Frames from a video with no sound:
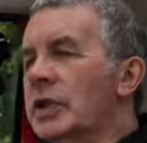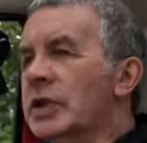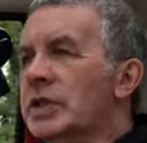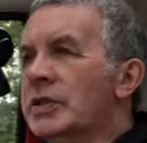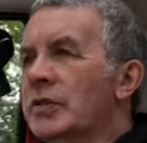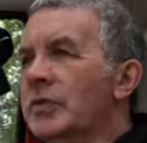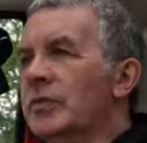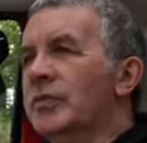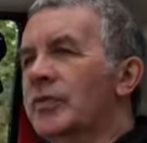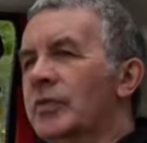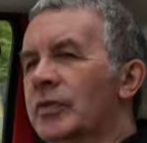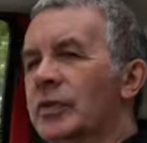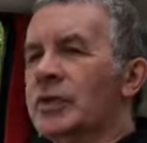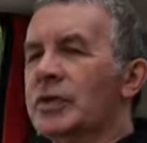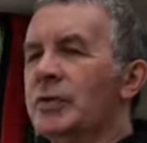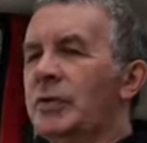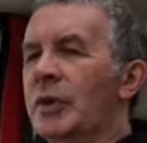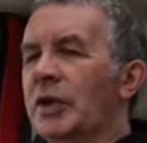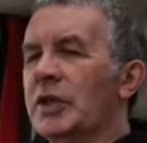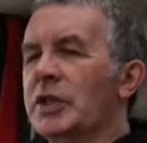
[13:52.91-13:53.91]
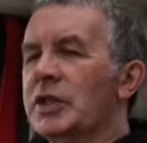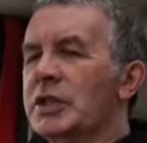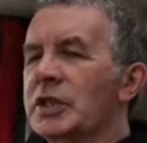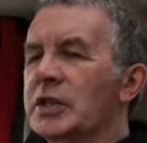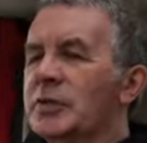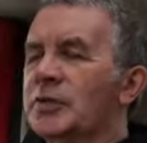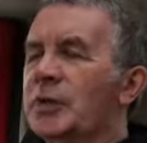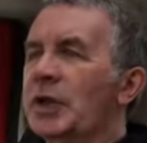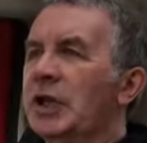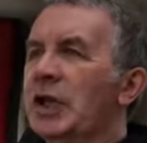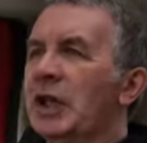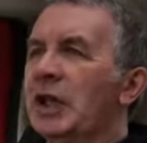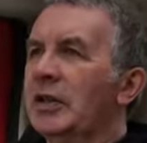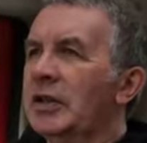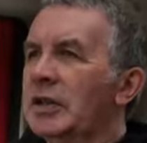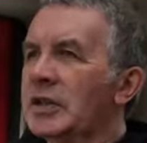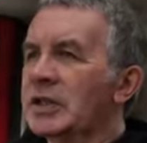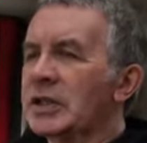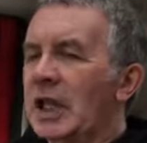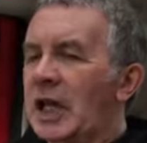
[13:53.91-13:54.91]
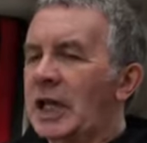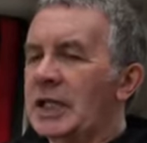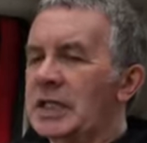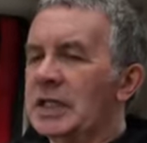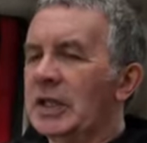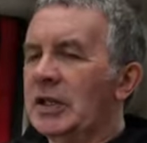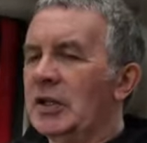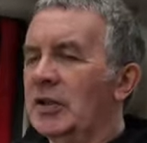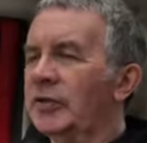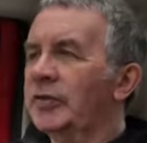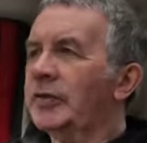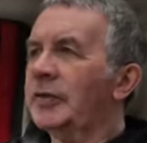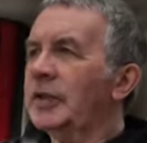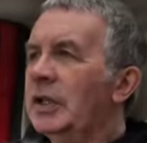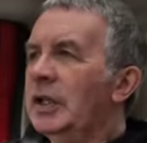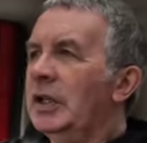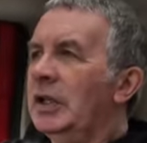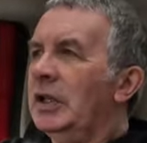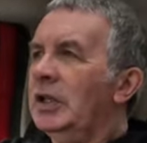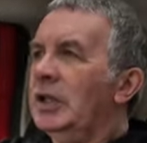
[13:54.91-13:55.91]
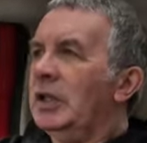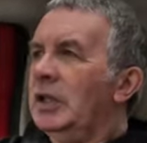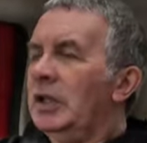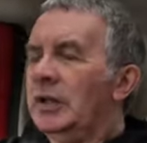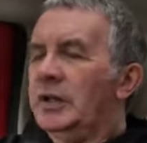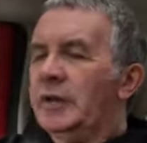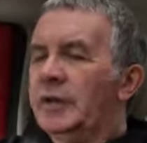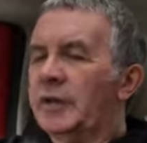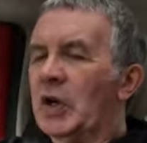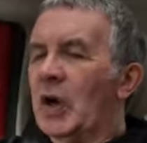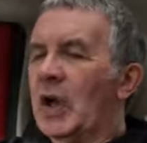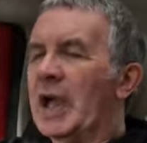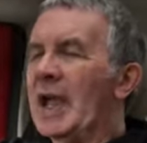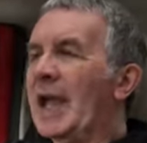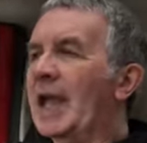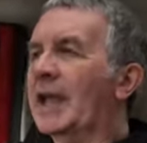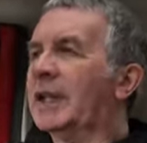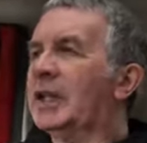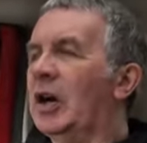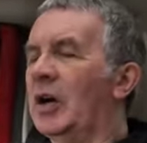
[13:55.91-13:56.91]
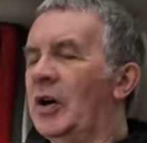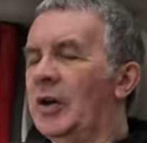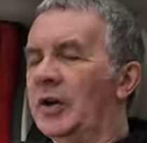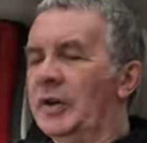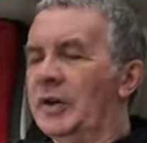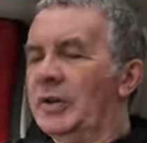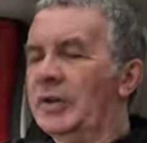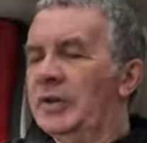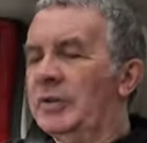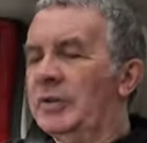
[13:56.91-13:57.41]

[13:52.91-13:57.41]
it's, to be honest, it's light enough. You've got aircon,